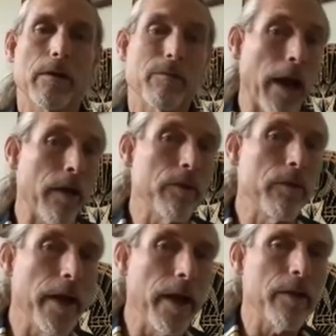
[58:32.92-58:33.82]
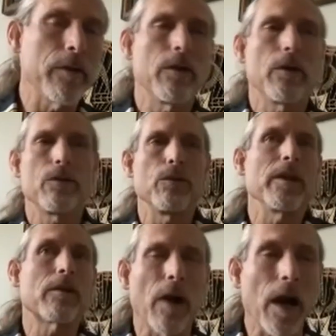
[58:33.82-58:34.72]
rather than to
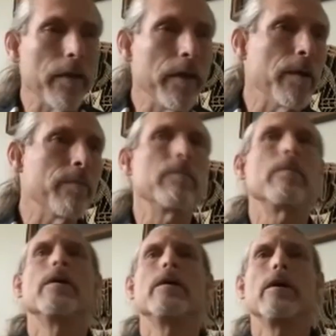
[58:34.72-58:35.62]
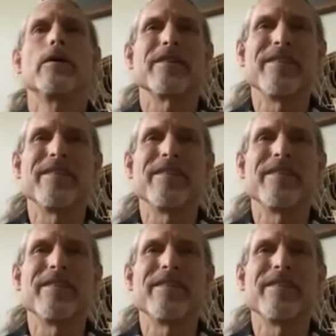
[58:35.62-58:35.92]
decry them, to